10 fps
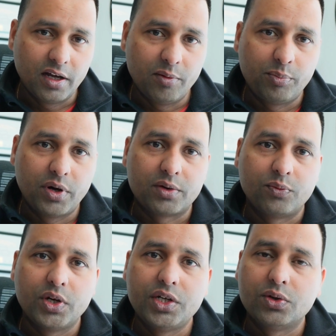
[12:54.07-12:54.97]
but
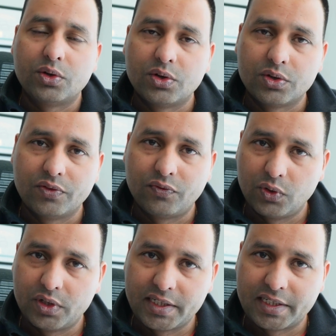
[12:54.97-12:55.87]
we don't know the full
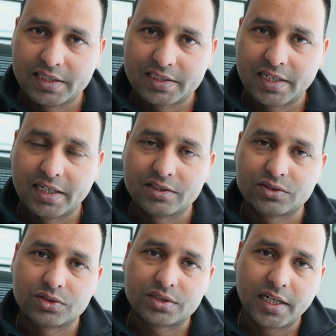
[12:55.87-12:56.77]
details yet.
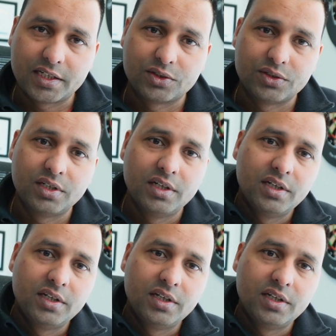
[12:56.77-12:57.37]
So stay tuned.